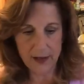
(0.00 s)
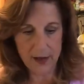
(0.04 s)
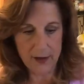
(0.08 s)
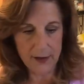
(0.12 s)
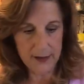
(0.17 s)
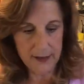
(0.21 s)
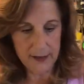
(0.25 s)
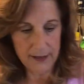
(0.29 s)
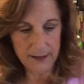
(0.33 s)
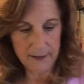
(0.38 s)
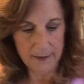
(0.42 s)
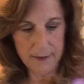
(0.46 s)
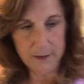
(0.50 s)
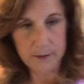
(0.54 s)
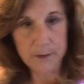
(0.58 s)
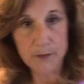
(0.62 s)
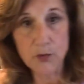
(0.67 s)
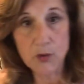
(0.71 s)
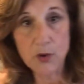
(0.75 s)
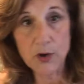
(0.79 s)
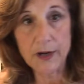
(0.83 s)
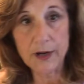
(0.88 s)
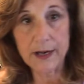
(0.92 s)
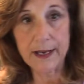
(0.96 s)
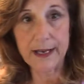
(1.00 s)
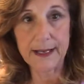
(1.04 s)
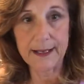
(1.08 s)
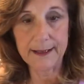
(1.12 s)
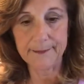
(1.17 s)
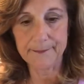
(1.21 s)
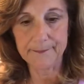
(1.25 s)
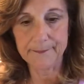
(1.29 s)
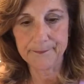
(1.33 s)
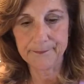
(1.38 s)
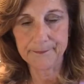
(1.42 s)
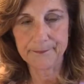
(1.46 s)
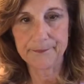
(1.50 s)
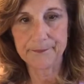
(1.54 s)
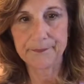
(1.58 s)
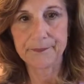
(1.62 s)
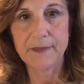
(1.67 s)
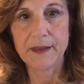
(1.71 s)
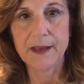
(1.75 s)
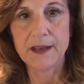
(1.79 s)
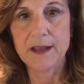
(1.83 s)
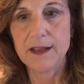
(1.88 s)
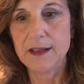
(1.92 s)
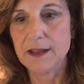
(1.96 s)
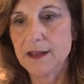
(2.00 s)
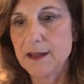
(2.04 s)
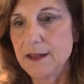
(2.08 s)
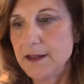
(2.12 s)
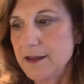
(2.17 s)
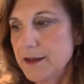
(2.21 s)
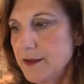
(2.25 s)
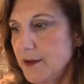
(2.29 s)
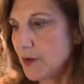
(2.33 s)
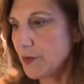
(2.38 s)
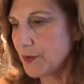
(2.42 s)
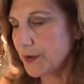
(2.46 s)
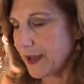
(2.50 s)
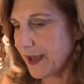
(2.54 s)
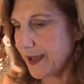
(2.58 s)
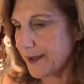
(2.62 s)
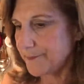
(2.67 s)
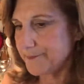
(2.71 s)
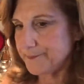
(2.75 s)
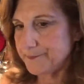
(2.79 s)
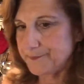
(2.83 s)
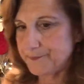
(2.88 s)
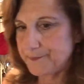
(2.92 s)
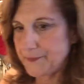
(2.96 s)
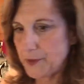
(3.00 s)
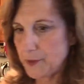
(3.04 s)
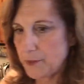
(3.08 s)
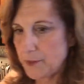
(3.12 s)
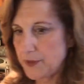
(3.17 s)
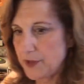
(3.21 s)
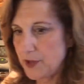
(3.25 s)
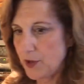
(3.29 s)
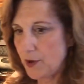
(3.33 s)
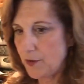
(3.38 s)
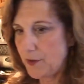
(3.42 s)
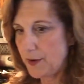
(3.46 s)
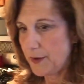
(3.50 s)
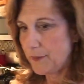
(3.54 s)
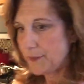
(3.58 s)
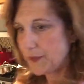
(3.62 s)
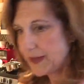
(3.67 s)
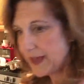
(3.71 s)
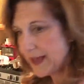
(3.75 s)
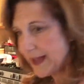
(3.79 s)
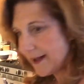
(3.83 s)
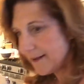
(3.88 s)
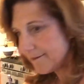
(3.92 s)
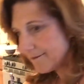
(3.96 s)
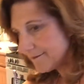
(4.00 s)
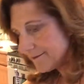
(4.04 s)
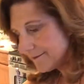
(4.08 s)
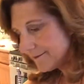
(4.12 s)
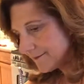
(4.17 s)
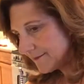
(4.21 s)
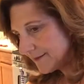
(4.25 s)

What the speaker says: on it in the morning. Okay, there we go. And we have